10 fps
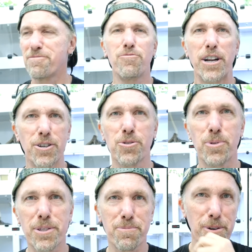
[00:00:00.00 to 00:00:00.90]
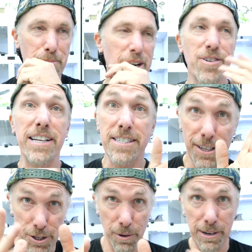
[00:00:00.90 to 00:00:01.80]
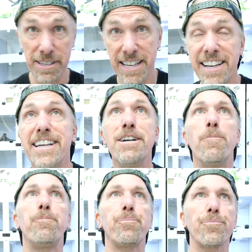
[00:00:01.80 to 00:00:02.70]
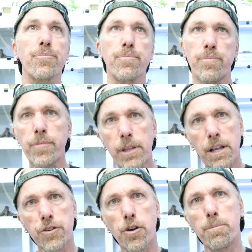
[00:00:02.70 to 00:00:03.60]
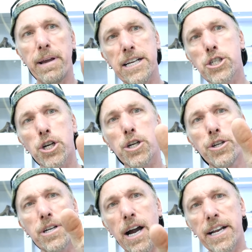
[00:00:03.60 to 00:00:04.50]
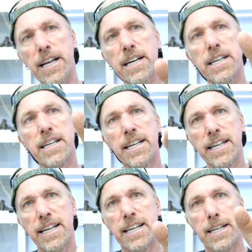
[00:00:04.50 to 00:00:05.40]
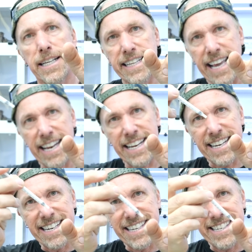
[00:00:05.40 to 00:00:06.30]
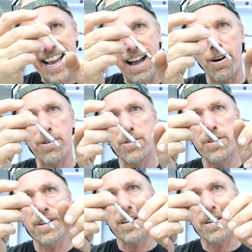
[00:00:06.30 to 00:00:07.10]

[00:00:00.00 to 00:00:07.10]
Riddled with parasites. So anyways, so make sure you kind of get it down